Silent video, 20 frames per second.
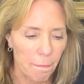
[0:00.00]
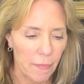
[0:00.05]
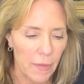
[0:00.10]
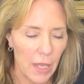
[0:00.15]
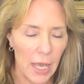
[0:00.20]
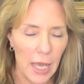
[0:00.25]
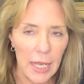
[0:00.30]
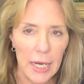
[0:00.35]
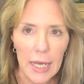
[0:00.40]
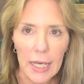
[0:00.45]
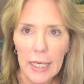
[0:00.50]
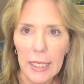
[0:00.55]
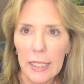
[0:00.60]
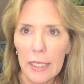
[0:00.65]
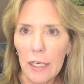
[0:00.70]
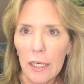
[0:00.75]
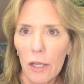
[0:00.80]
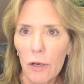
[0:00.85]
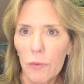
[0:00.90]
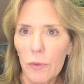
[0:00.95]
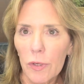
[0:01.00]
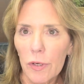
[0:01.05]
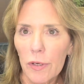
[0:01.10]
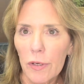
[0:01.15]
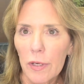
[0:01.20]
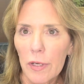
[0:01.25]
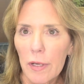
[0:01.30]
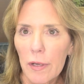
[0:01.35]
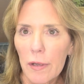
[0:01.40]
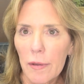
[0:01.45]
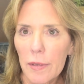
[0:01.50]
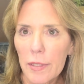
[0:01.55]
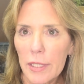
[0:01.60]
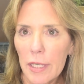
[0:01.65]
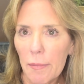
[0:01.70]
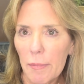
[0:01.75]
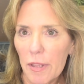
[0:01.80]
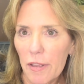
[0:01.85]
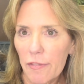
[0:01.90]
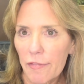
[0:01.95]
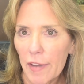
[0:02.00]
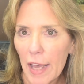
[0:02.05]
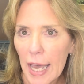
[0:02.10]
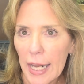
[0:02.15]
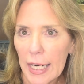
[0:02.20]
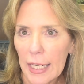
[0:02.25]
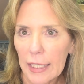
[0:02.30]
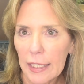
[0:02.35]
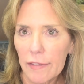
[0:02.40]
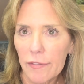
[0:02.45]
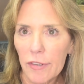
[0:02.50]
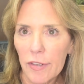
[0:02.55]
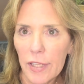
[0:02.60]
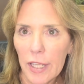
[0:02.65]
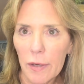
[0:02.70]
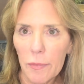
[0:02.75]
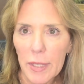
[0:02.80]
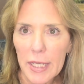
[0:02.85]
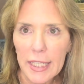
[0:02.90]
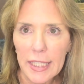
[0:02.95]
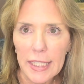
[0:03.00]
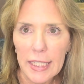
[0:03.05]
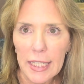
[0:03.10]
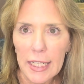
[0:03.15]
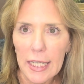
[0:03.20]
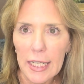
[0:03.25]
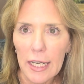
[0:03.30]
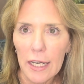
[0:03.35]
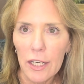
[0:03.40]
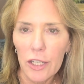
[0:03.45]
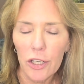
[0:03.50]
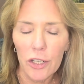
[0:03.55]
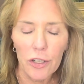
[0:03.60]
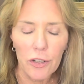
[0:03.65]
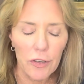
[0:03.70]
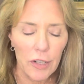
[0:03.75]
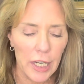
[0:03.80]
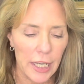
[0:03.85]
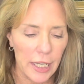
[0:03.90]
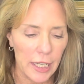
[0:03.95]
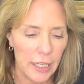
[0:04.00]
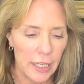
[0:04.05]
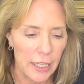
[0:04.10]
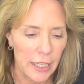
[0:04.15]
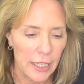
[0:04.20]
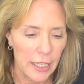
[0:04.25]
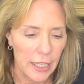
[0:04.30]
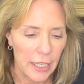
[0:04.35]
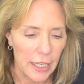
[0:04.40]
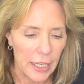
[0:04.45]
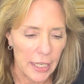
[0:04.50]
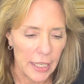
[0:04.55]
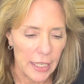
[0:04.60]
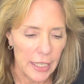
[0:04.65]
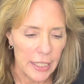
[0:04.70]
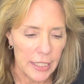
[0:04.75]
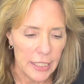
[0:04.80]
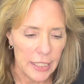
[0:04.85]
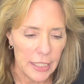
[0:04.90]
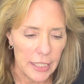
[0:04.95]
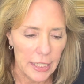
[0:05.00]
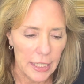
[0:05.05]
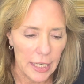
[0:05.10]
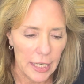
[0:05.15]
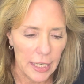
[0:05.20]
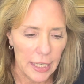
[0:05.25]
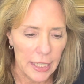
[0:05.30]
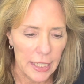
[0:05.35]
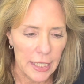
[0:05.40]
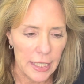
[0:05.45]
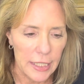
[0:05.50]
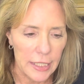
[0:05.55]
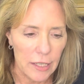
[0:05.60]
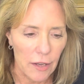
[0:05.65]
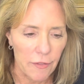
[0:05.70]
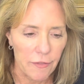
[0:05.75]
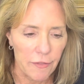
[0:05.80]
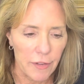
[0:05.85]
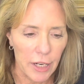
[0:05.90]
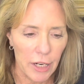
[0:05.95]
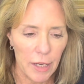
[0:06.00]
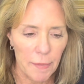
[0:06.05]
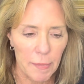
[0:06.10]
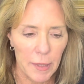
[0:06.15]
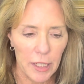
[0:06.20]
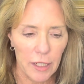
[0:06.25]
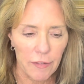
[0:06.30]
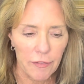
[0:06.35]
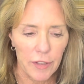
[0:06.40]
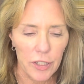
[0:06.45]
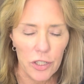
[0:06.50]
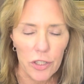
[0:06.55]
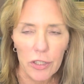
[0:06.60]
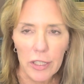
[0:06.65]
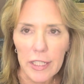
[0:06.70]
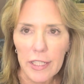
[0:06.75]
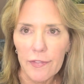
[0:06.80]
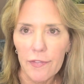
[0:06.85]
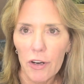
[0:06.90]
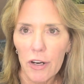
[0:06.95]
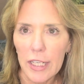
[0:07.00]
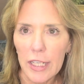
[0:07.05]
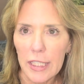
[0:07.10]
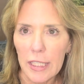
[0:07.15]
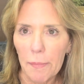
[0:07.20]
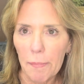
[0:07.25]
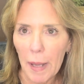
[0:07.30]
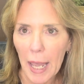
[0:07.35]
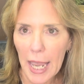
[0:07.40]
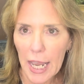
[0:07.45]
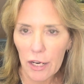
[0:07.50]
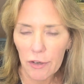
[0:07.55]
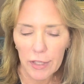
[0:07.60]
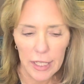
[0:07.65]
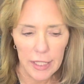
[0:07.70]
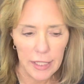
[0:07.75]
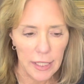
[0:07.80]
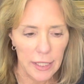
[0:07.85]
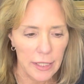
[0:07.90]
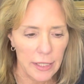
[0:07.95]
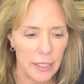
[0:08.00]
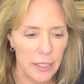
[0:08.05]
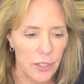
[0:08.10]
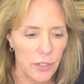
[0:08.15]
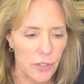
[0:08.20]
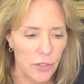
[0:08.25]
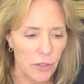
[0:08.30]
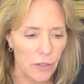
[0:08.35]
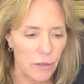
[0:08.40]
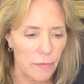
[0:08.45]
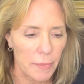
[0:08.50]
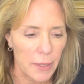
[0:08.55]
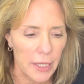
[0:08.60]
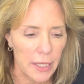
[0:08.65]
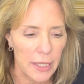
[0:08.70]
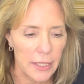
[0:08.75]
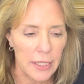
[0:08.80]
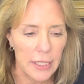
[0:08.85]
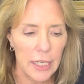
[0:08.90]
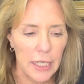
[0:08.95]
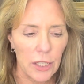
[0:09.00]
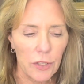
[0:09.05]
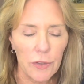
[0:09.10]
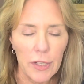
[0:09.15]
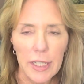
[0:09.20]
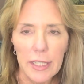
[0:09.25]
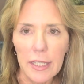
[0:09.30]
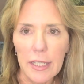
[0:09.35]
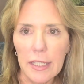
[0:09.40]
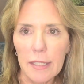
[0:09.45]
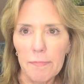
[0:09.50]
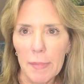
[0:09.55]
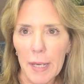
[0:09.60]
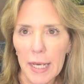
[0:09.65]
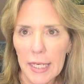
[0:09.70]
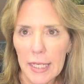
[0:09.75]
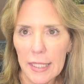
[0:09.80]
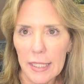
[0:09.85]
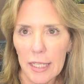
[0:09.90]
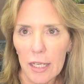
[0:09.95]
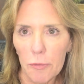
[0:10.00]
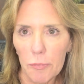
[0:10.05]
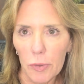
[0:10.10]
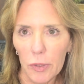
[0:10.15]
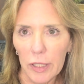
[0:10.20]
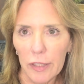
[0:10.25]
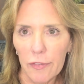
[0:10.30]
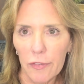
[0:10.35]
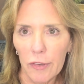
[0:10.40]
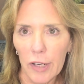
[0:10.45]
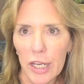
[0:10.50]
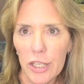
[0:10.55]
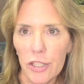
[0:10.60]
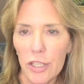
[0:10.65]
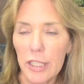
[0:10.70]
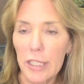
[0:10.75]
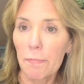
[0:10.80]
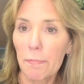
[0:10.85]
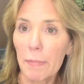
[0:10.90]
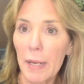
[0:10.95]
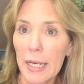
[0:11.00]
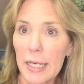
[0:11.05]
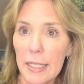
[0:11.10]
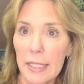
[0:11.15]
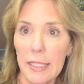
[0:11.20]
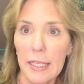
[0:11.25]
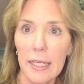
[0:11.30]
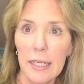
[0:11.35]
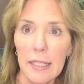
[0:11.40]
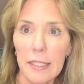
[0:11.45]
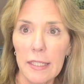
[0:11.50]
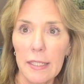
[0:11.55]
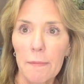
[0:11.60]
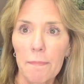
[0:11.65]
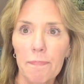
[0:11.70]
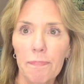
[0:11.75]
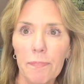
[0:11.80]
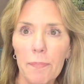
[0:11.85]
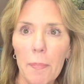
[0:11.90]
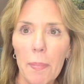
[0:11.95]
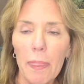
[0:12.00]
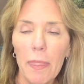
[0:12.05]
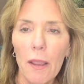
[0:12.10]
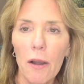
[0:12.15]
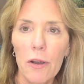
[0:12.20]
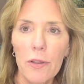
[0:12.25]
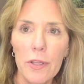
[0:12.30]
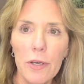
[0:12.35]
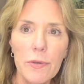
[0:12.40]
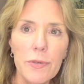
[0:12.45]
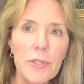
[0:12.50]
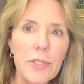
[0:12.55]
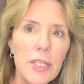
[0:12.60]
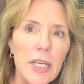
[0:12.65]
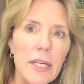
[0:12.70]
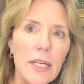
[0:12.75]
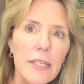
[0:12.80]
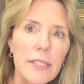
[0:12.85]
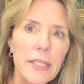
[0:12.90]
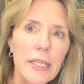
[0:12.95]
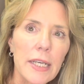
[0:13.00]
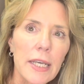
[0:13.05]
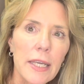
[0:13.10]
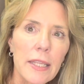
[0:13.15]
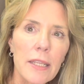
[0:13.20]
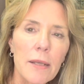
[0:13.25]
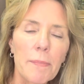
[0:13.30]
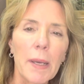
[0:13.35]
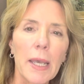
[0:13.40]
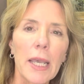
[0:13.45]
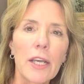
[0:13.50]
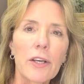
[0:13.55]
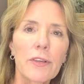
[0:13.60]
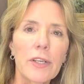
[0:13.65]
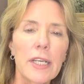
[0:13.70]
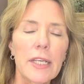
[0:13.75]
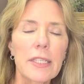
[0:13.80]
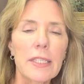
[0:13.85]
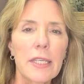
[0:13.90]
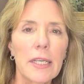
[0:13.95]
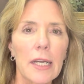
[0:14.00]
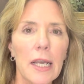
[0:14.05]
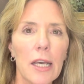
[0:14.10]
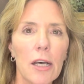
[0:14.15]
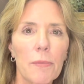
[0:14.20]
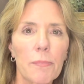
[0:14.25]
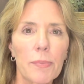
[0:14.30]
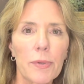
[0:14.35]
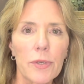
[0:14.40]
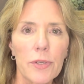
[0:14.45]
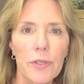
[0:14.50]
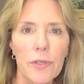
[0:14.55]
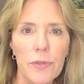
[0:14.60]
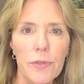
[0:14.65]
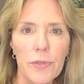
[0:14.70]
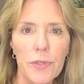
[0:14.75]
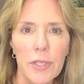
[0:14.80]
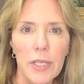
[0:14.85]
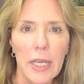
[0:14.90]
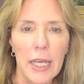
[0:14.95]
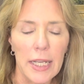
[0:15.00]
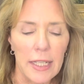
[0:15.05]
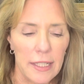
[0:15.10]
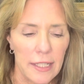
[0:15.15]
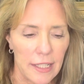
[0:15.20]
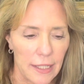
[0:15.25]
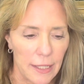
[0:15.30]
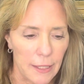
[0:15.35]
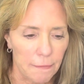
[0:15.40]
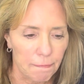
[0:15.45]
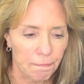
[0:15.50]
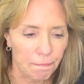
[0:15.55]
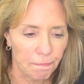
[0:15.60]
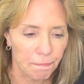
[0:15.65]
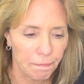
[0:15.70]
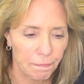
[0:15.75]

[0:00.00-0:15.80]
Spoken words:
and it can lower some of the fatty liver that we see occurring. It is very beneficial as far as the pancreas is concerned because it increases beta cell proliferations, and beta cells are those cells in the pancreas that help produce insulin.